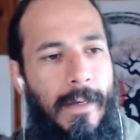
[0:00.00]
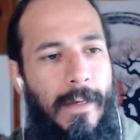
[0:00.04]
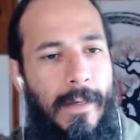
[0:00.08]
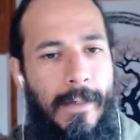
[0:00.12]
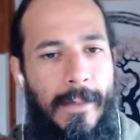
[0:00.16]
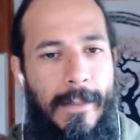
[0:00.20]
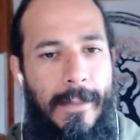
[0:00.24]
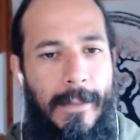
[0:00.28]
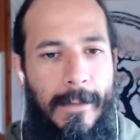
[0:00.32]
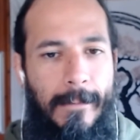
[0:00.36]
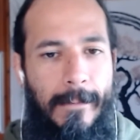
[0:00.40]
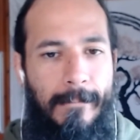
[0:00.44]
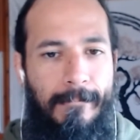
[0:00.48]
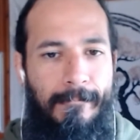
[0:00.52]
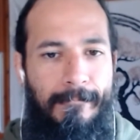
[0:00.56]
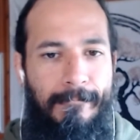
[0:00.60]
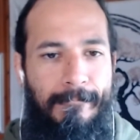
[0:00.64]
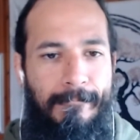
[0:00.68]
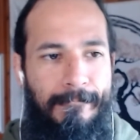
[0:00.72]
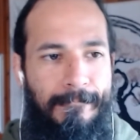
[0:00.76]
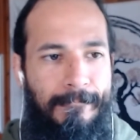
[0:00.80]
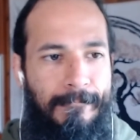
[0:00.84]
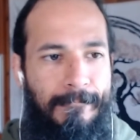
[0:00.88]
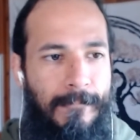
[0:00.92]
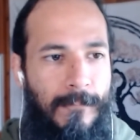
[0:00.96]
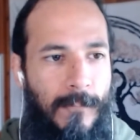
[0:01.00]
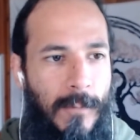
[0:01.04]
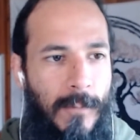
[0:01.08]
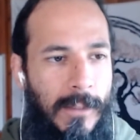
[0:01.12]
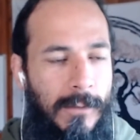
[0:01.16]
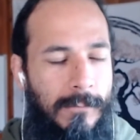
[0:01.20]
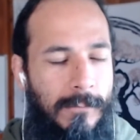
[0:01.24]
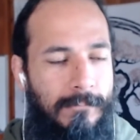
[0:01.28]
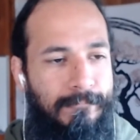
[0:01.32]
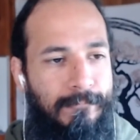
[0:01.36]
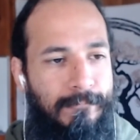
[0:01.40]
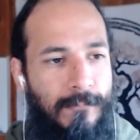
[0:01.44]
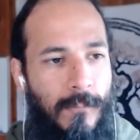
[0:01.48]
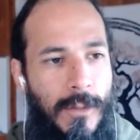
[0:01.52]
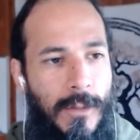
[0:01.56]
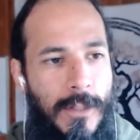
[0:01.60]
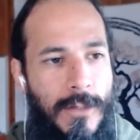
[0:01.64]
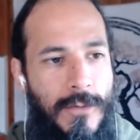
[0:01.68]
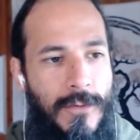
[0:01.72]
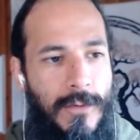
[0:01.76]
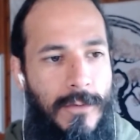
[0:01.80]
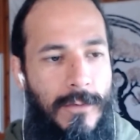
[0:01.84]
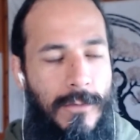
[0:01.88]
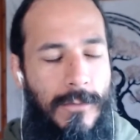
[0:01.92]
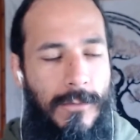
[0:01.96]
And, well, we're
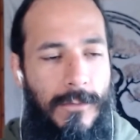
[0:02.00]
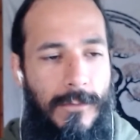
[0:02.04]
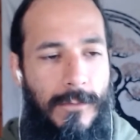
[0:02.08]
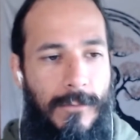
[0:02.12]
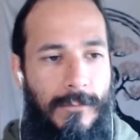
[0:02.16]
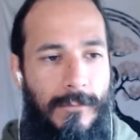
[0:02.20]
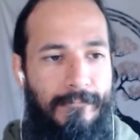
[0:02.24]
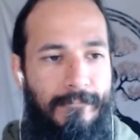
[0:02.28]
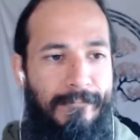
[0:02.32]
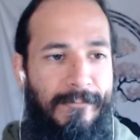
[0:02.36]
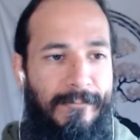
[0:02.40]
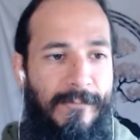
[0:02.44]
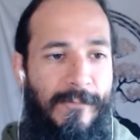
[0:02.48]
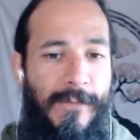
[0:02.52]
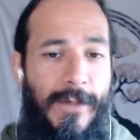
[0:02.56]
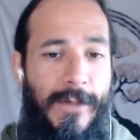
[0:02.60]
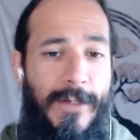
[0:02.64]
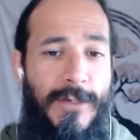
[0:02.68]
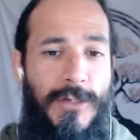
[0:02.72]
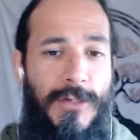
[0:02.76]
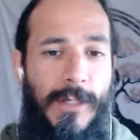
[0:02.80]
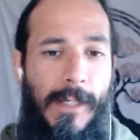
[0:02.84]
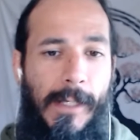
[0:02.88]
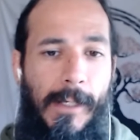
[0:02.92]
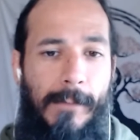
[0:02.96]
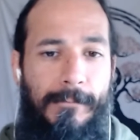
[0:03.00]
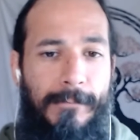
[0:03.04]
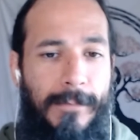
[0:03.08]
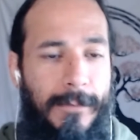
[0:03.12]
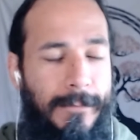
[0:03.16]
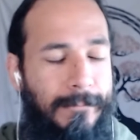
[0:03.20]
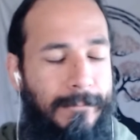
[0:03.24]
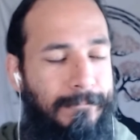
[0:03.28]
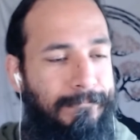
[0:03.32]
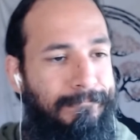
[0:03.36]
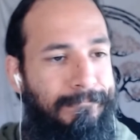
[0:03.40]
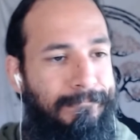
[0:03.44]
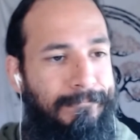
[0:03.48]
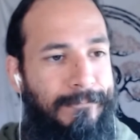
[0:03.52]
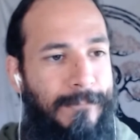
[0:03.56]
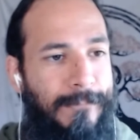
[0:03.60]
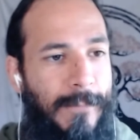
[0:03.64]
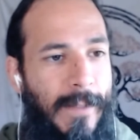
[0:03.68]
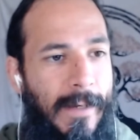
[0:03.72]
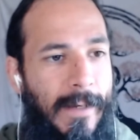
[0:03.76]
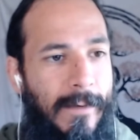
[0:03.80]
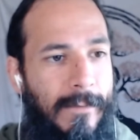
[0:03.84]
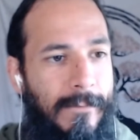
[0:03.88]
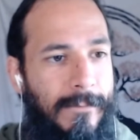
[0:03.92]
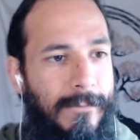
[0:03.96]
just finishing up.
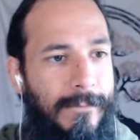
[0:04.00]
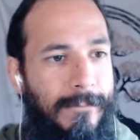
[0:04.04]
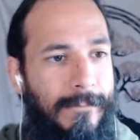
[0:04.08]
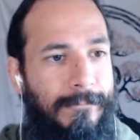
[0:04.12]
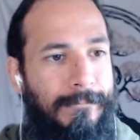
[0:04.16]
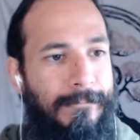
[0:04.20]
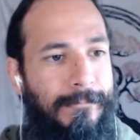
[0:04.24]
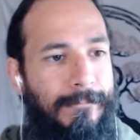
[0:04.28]
We have